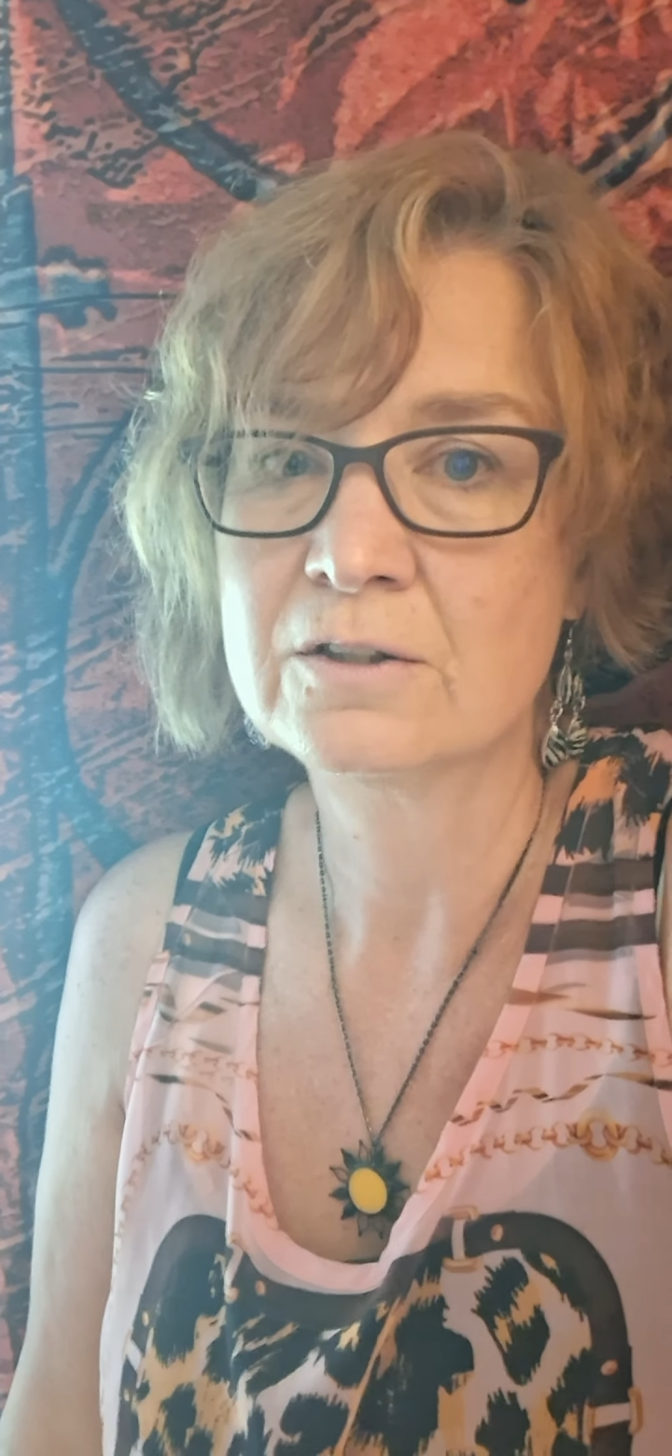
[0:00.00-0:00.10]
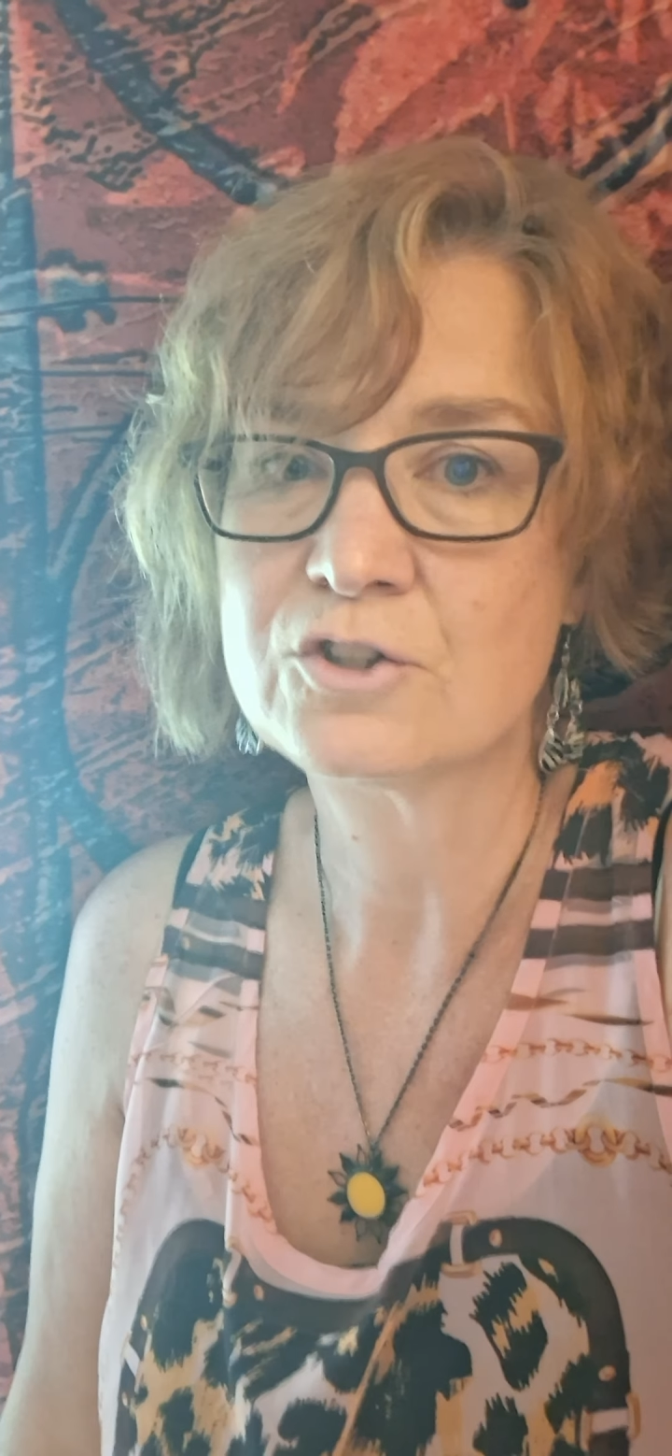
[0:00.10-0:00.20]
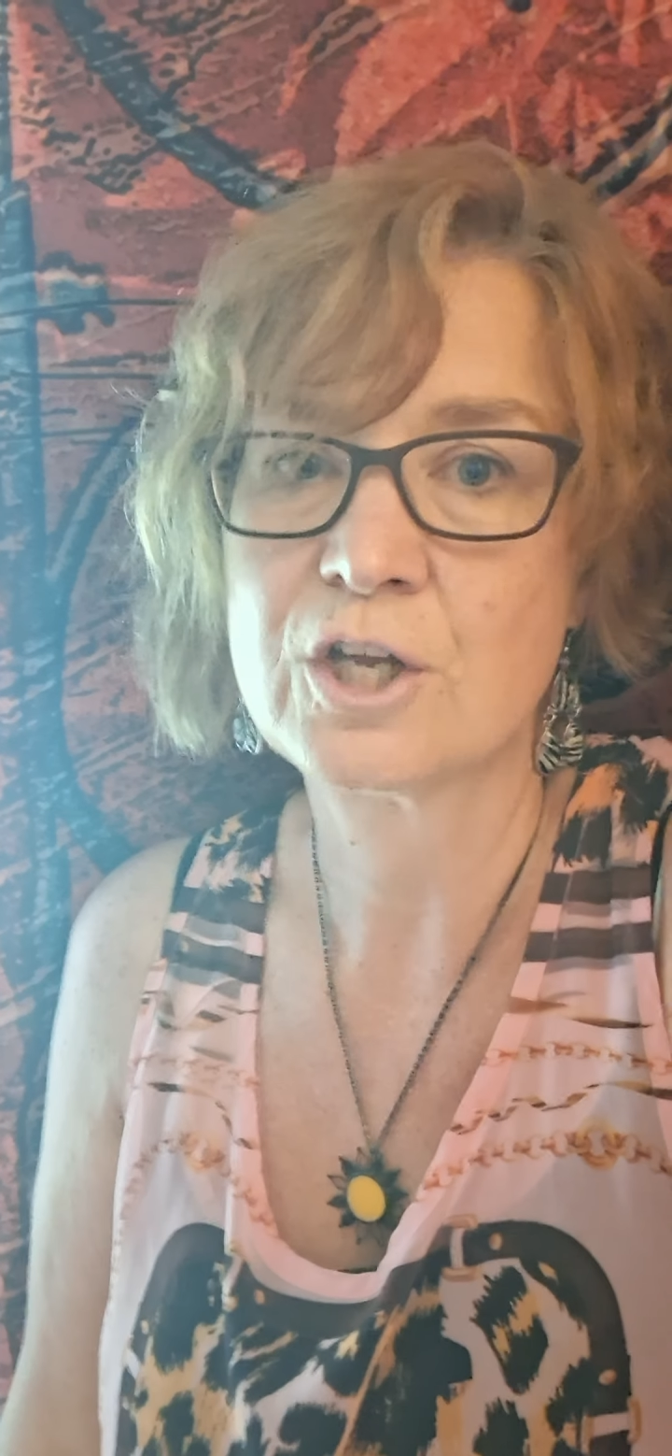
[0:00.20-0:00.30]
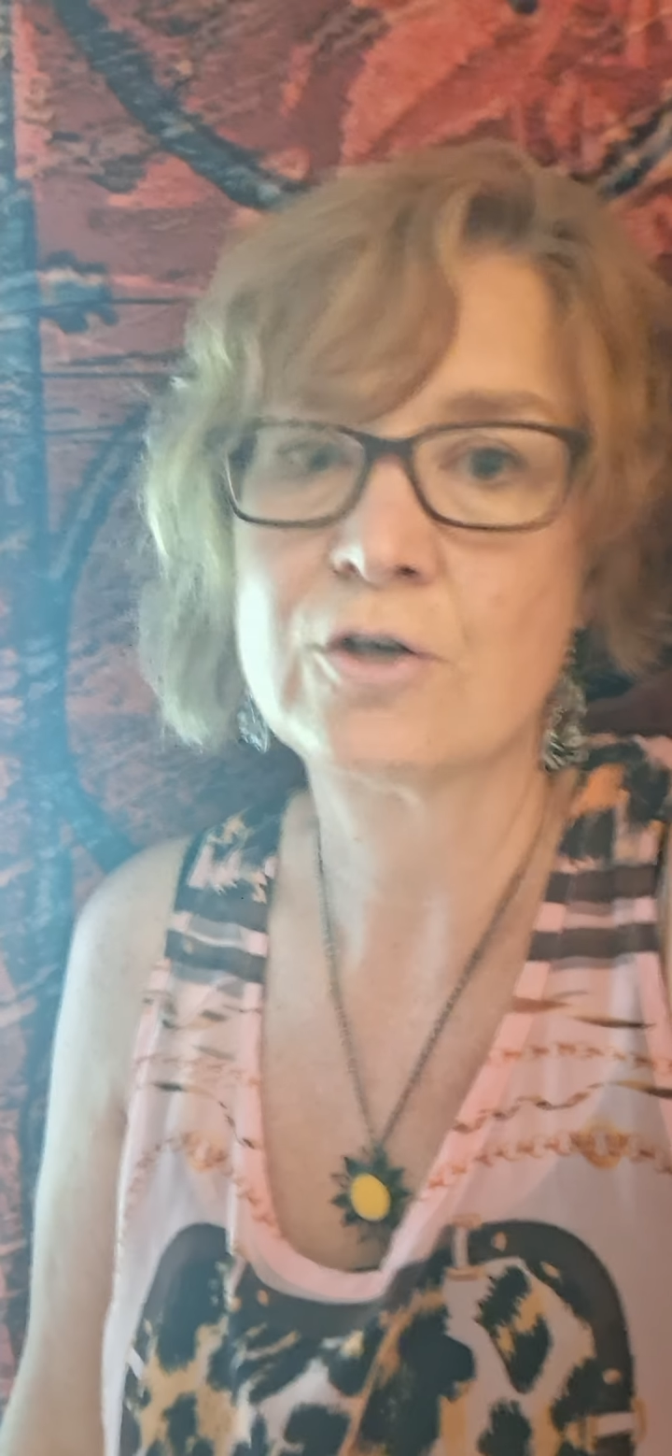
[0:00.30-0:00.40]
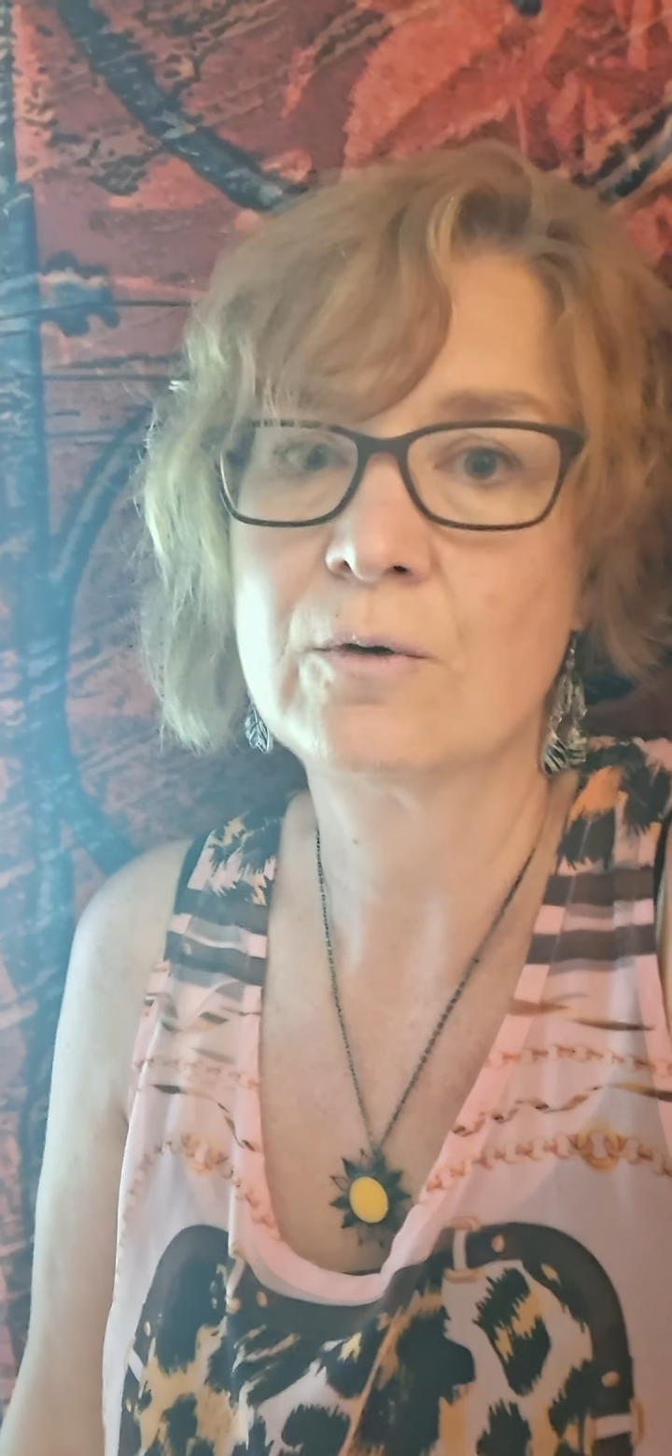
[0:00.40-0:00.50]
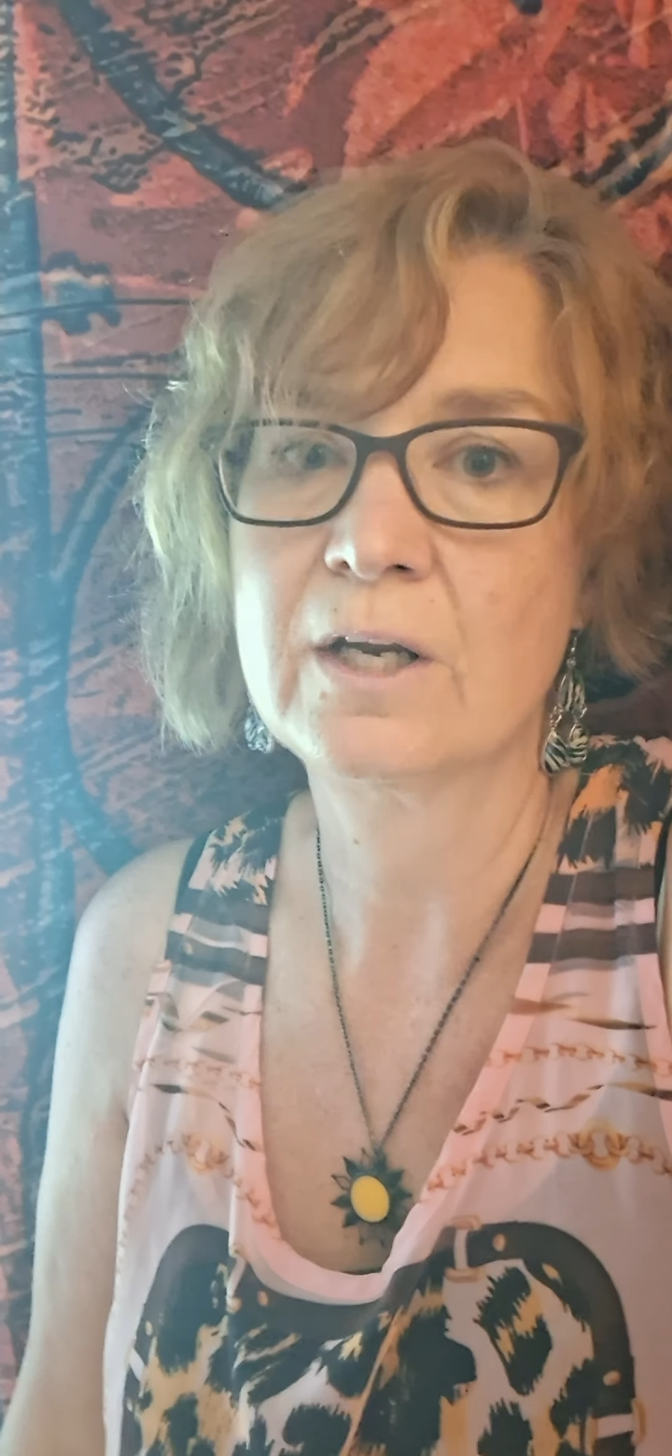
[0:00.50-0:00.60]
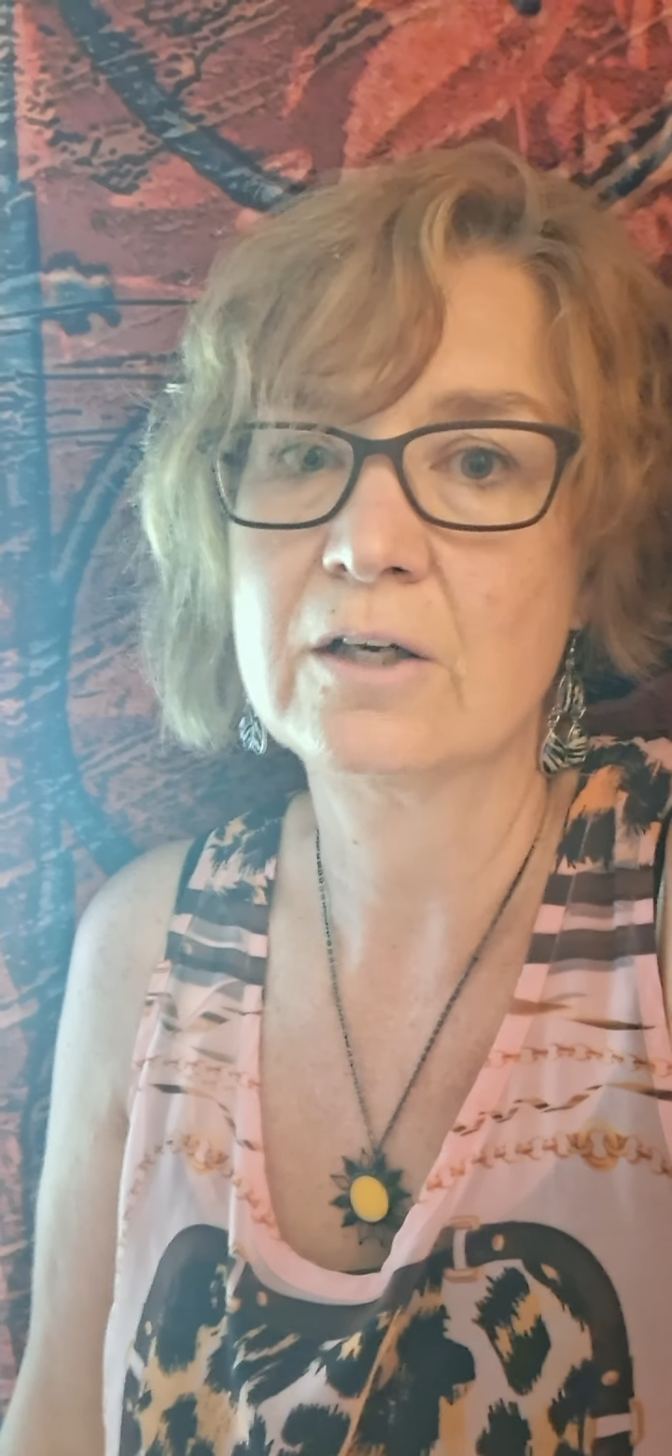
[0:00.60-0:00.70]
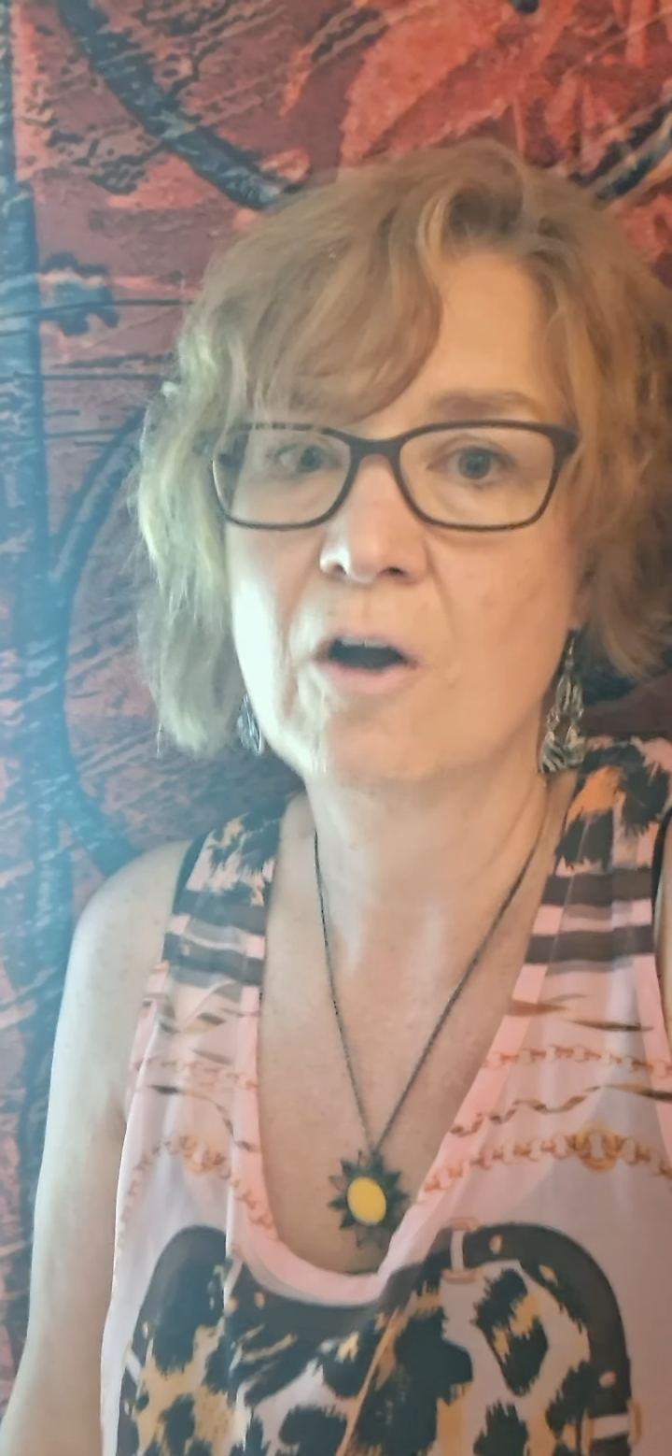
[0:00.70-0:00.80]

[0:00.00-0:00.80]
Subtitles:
generate